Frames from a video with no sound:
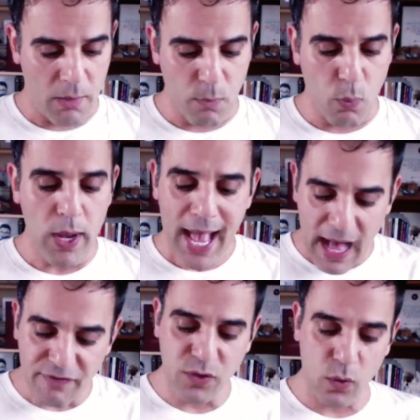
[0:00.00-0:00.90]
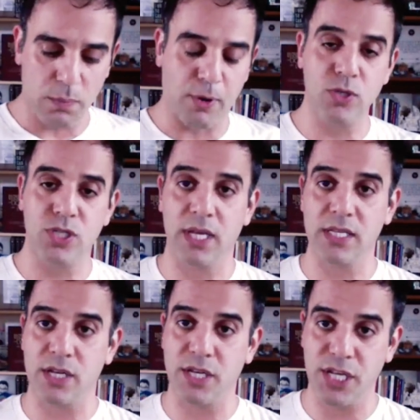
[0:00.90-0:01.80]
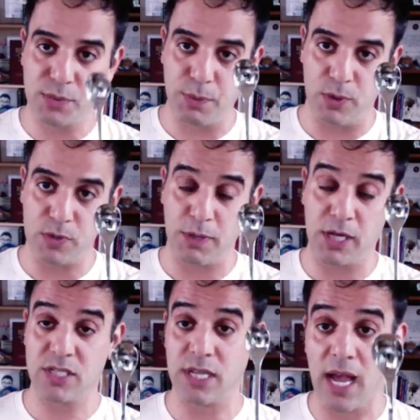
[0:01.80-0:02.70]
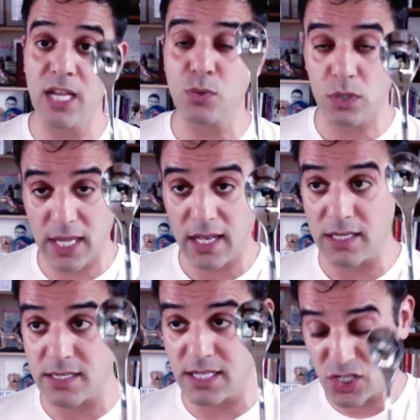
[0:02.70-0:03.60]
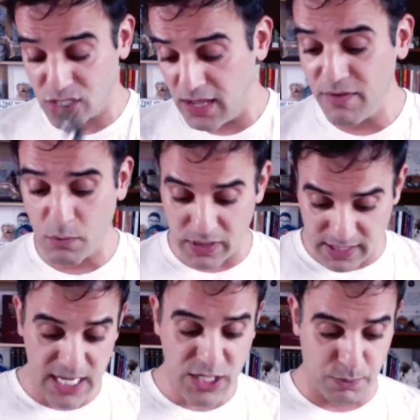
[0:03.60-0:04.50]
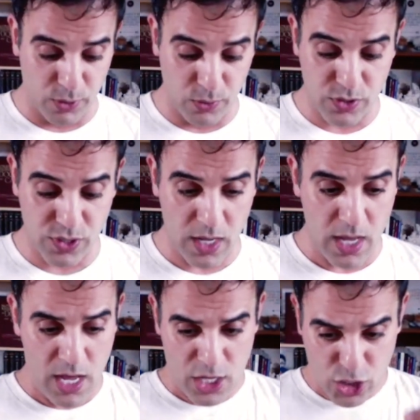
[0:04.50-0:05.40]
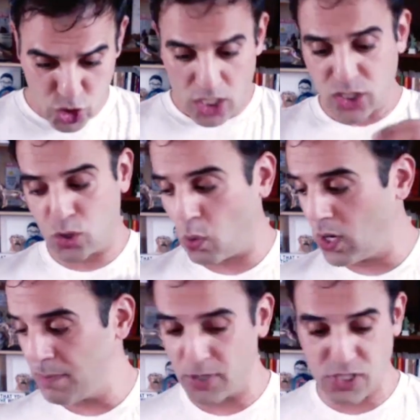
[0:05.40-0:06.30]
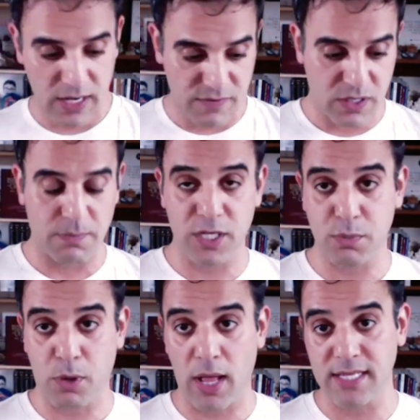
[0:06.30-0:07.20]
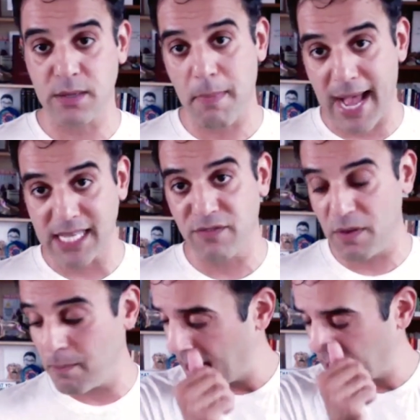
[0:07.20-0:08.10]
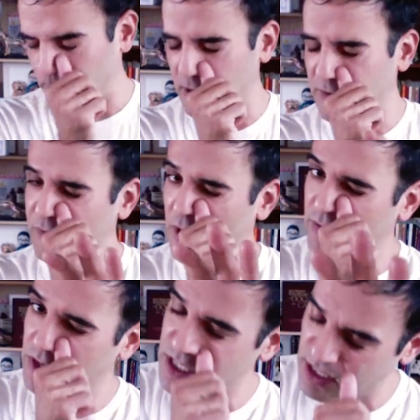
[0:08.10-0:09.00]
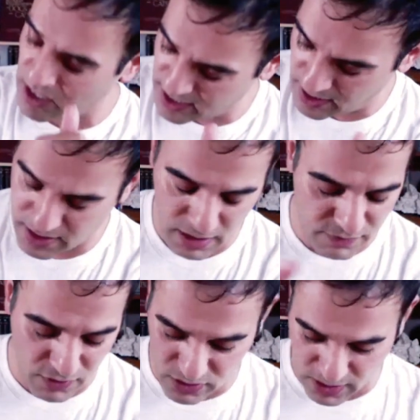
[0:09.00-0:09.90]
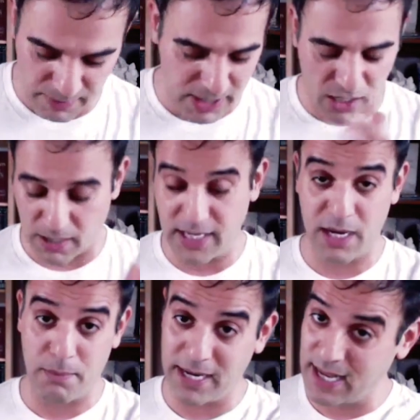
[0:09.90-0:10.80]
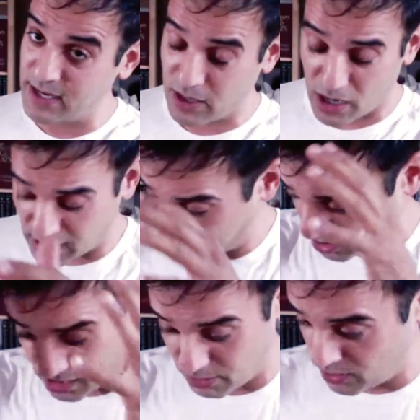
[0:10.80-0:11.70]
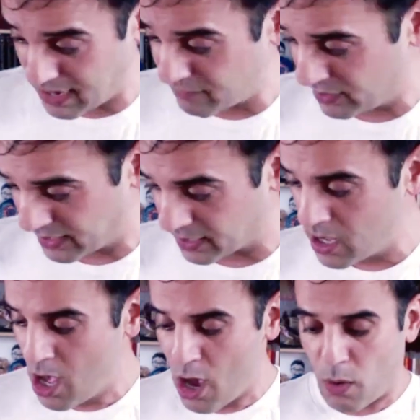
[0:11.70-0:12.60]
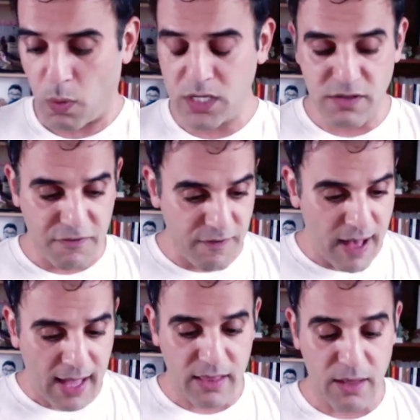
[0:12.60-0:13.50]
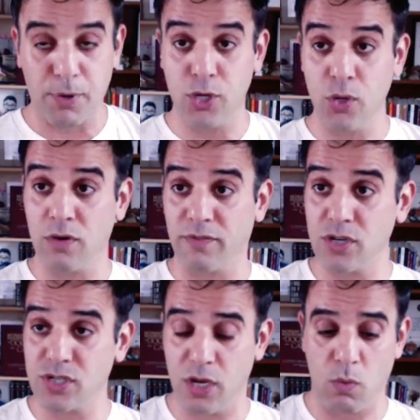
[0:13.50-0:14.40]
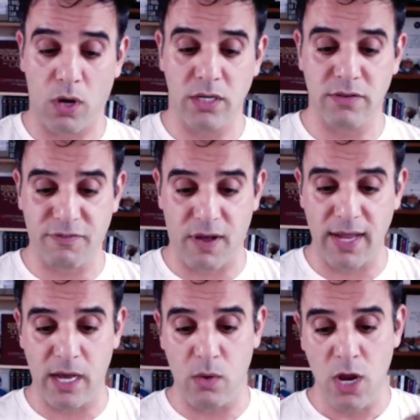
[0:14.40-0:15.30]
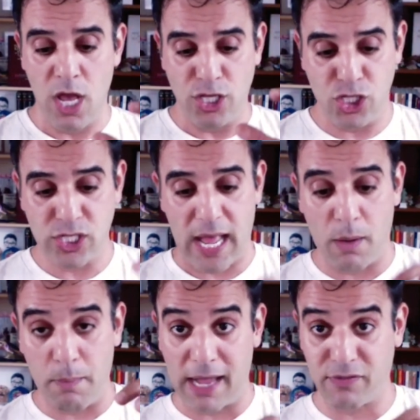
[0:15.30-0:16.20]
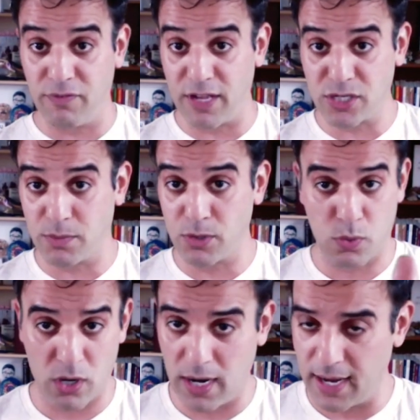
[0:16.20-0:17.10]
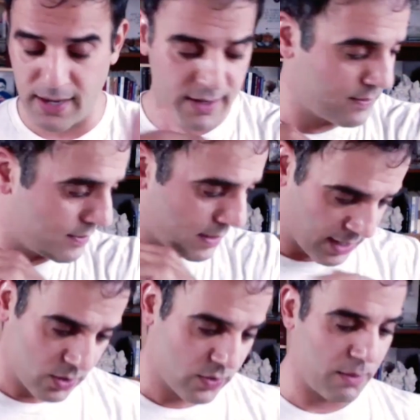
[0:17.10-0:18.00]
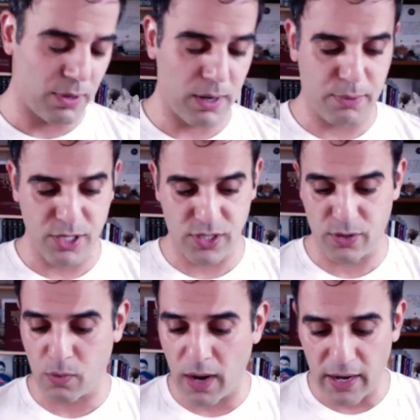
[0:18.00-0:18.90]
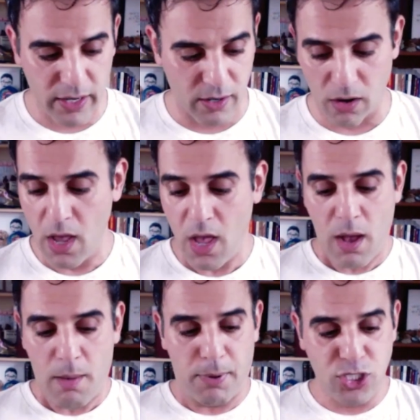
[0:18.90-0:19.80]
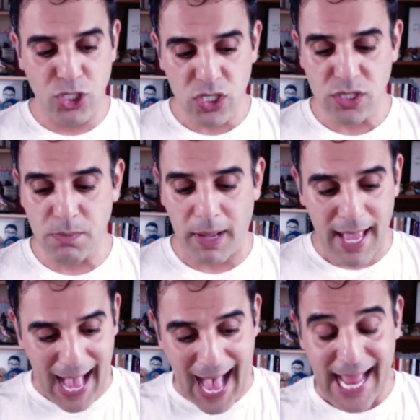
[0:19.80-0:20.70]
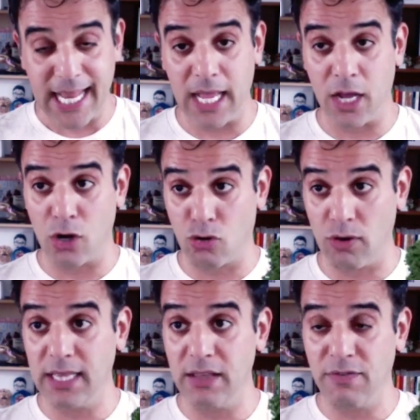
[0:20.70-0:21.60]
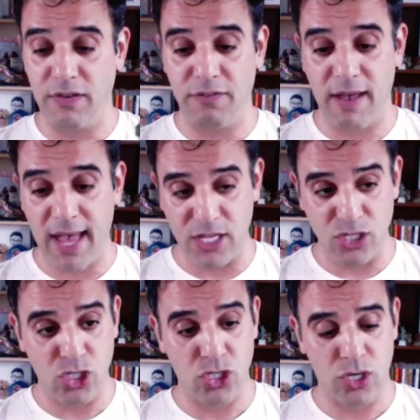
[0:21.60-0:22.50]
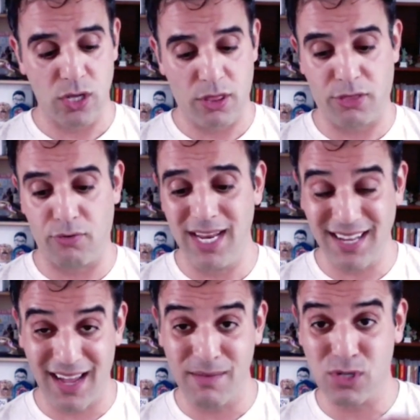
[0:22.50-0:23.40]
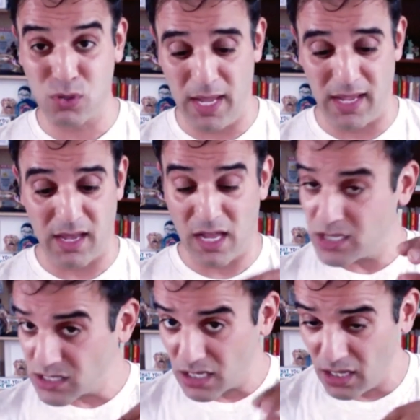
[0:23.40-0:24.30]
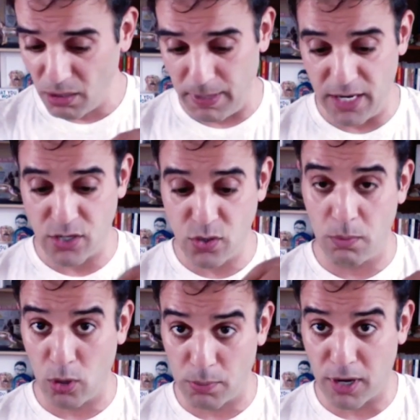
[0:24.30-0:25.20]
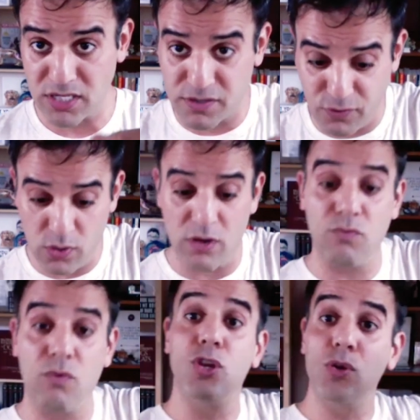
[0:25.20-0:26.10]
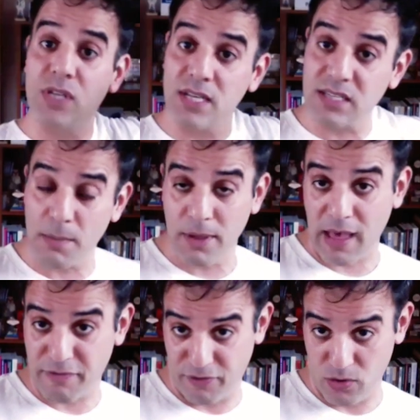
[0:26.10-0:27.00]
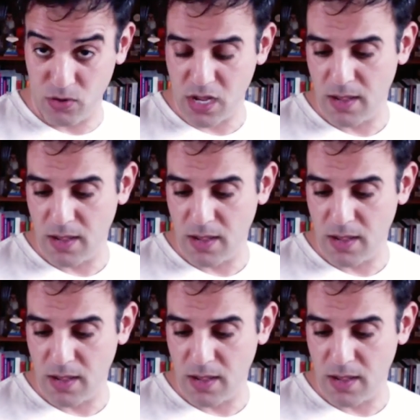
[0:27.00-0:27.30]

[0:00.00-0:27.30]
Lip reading: We have to approach things in teaspoons because science will tell us that just even with teaspoons, just 20% of something small has a massive impact. My favorite study of all time, I did it in my TED talk, I talk about it and everything, was the fact that Purdue University wanted to find out just how impactful vegetables were. And I know that I'm probably preaching to the choir here, but just by adding green leafy veg 3 times a week and just a little bit to a bowl of processed food and reducing some of that food,